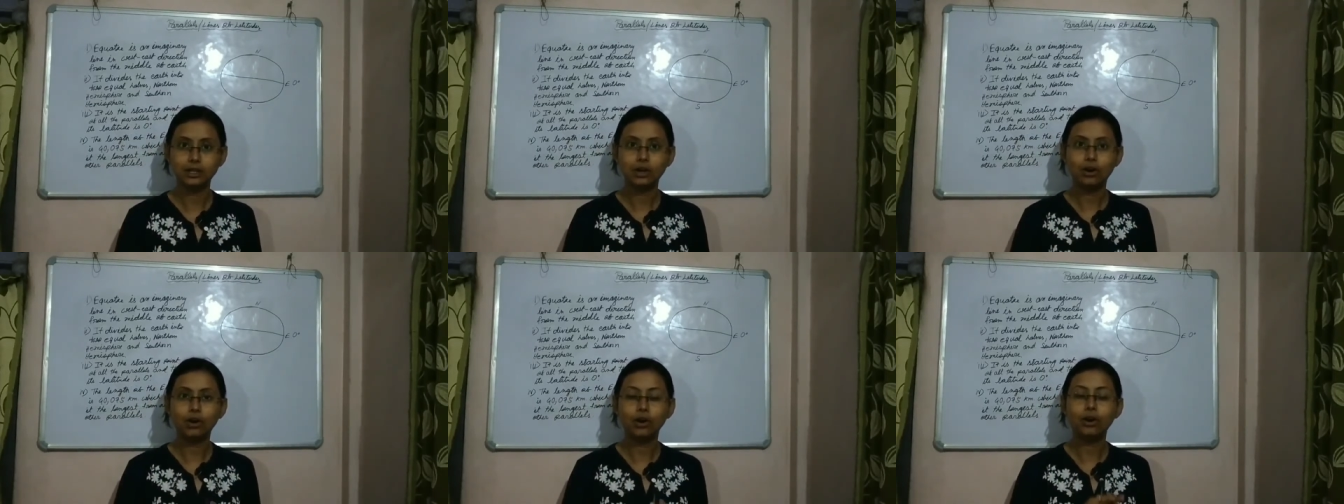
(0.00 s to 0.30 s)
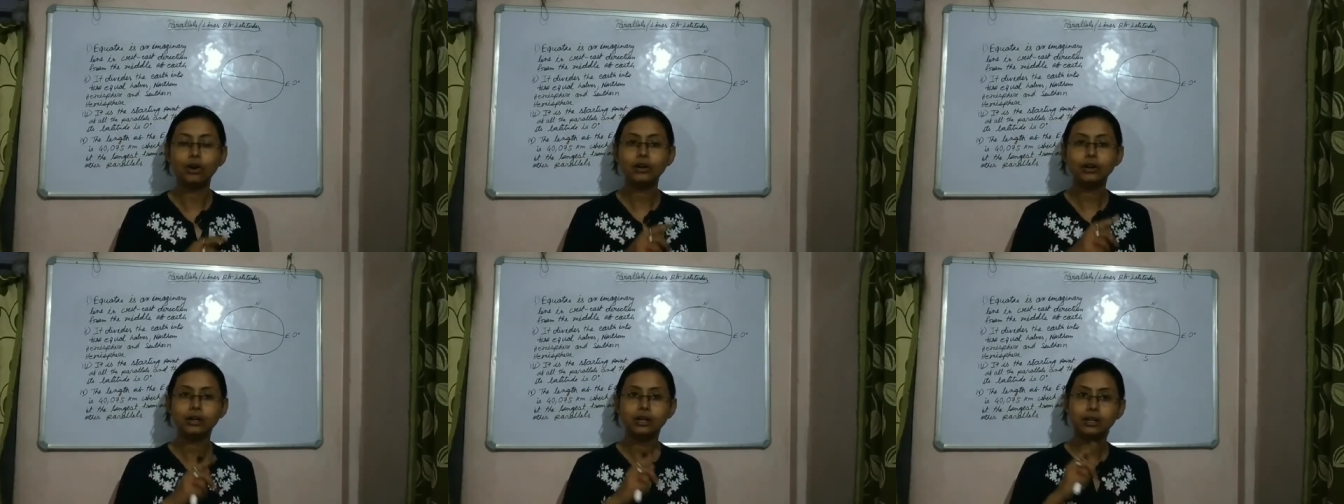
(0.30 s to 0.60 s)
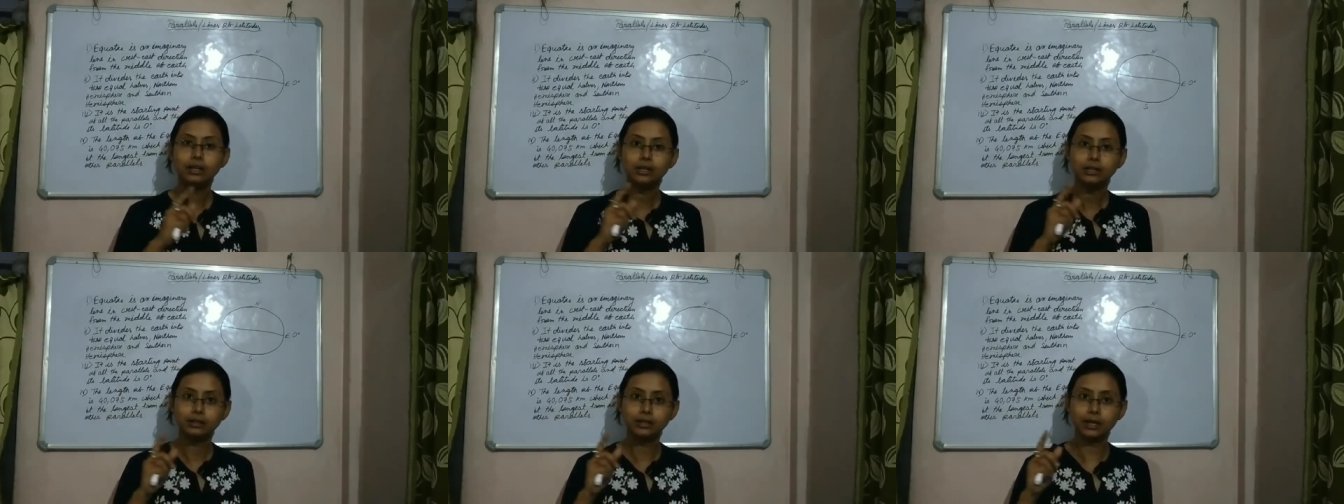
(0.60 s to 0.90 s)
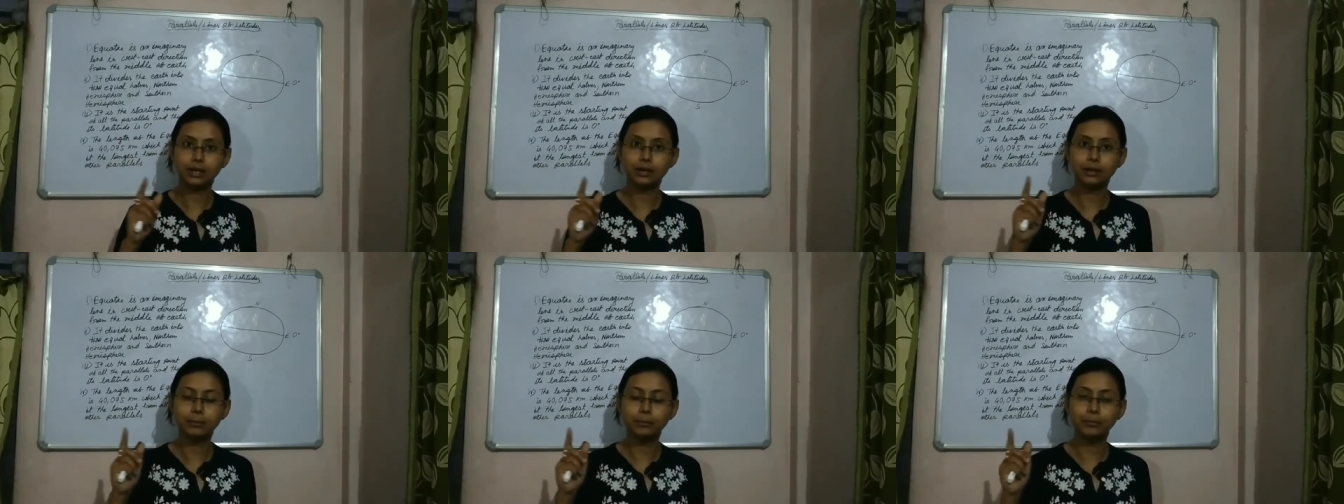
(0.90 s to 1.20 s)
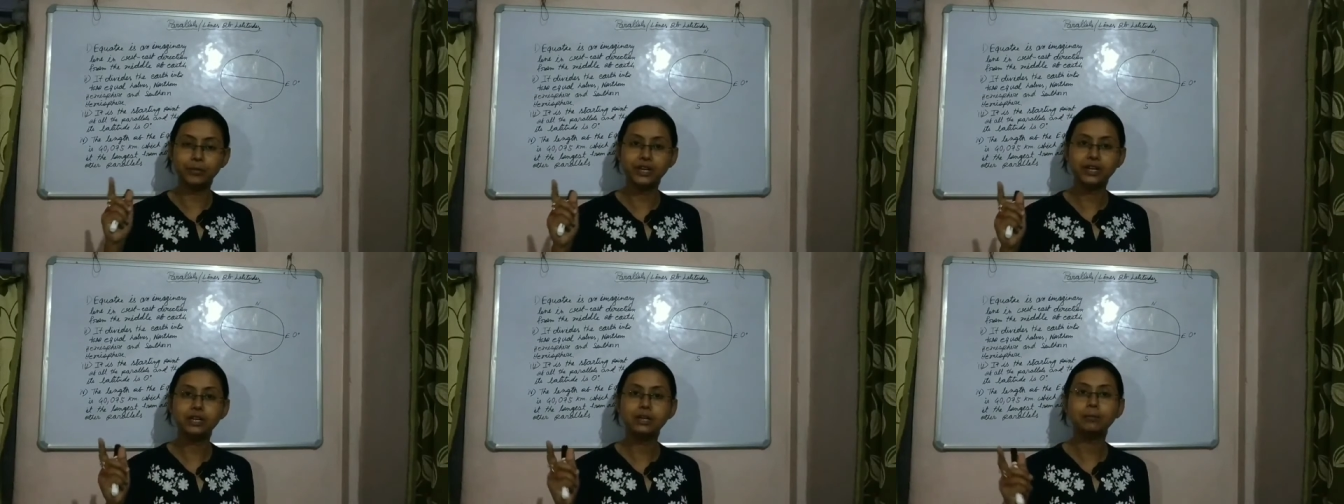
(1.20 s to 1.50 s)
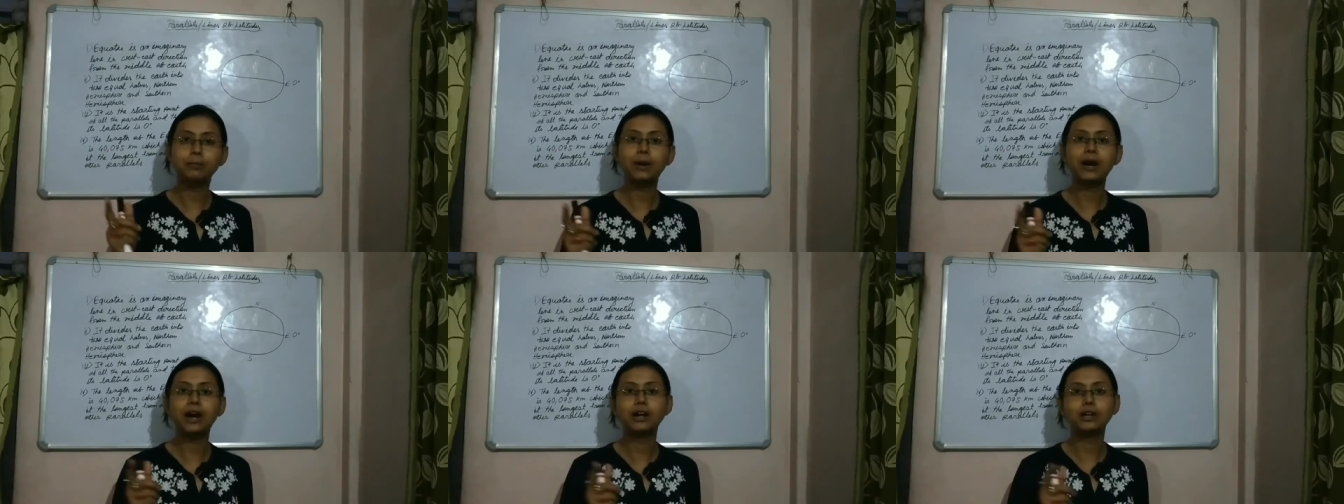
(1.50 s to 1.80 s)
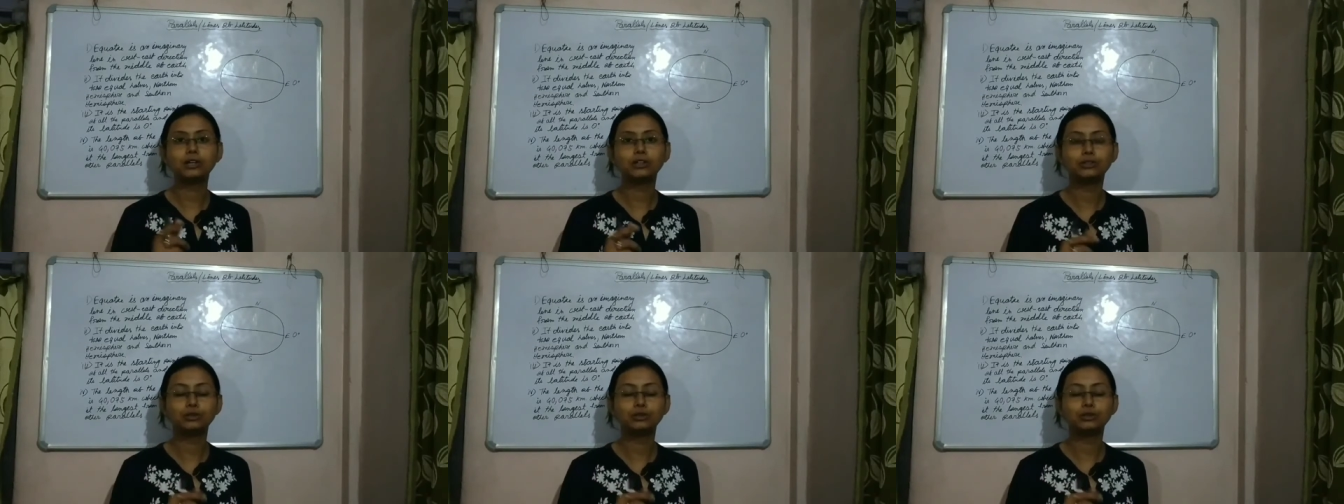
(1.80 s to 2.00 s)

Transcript: or the middle part,